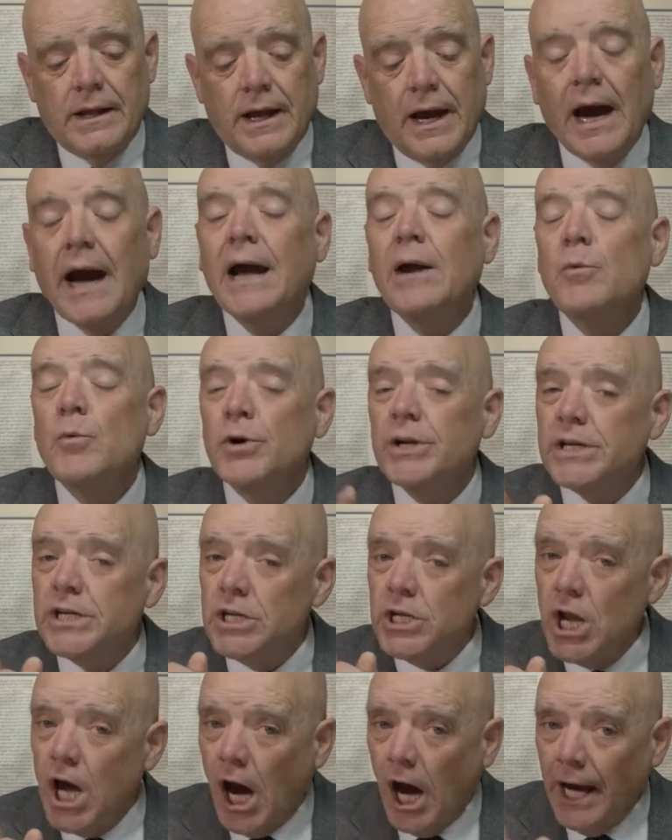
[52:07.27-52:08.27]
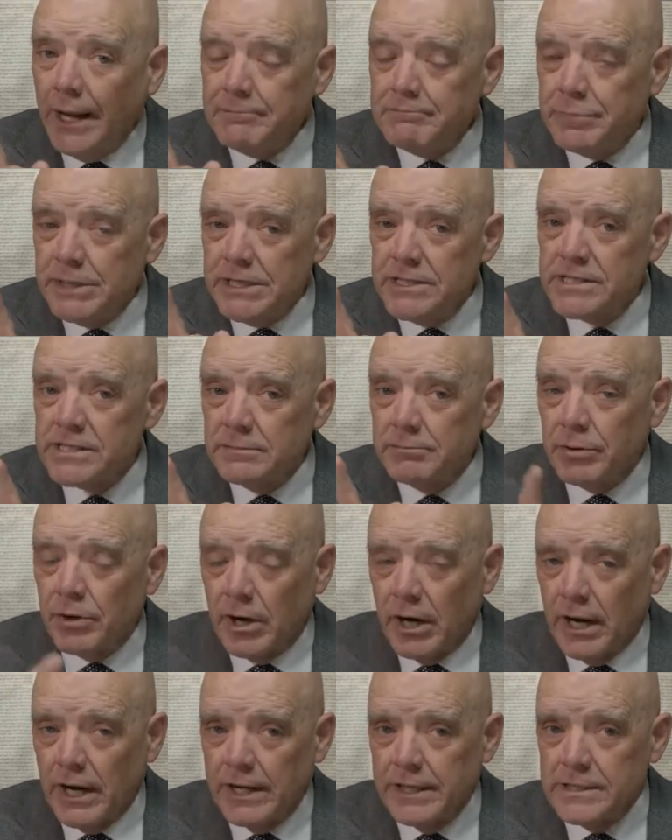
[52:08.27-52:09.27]
I would not be
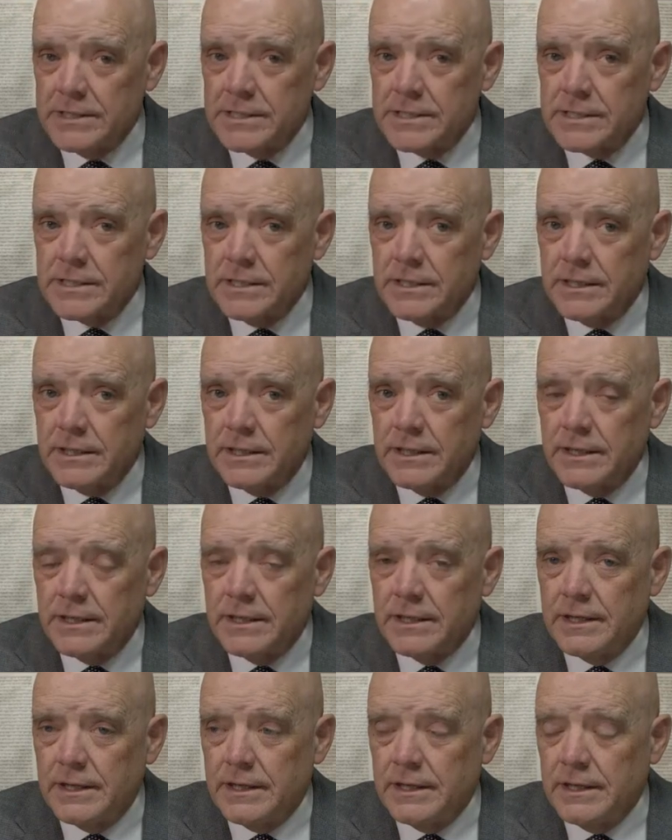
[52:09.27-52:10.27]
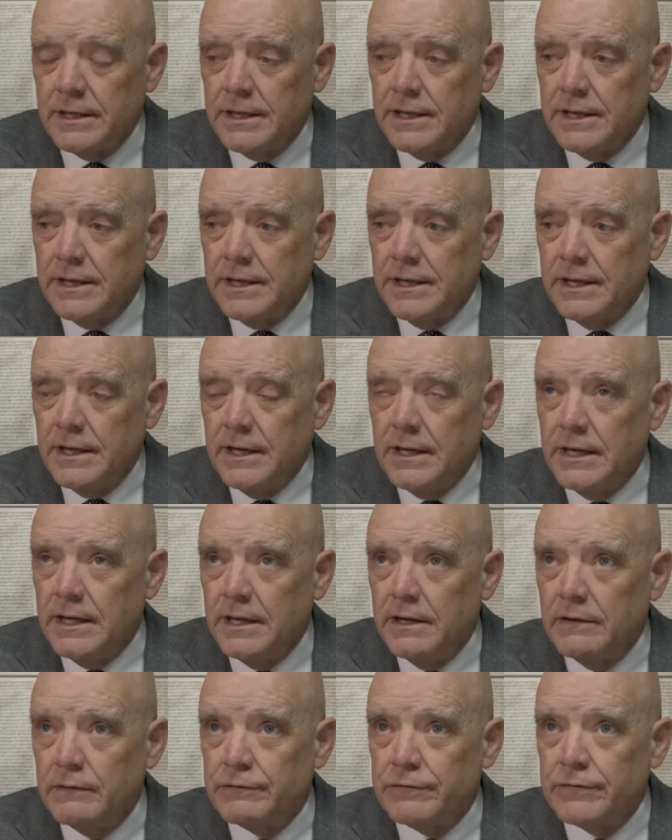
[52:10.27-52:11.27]
surprised
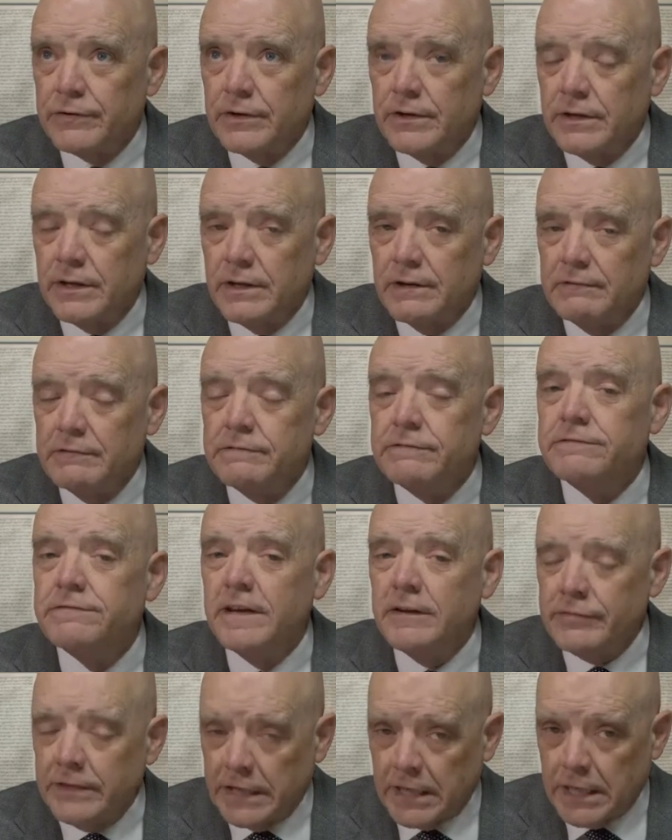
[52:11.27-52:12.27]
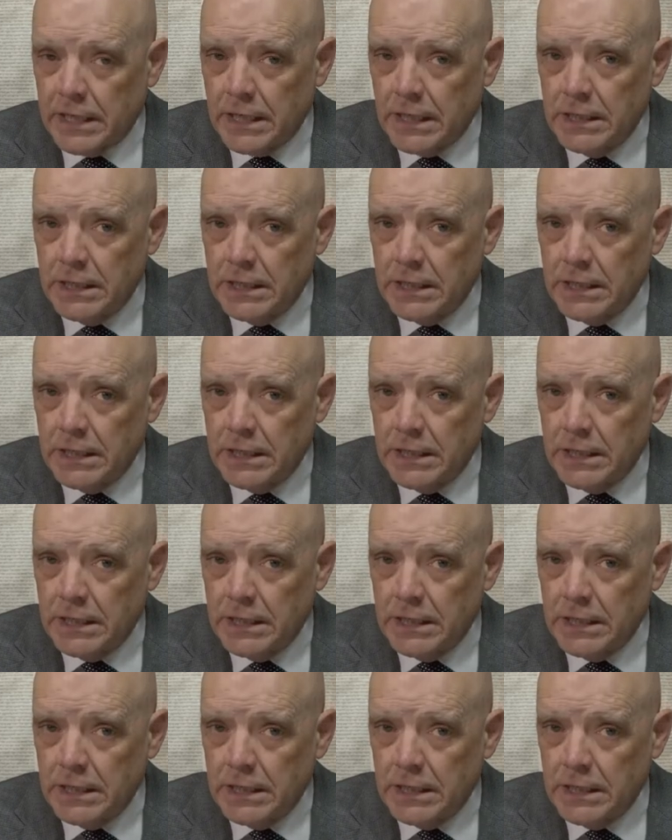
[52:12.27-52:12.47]
if Vivek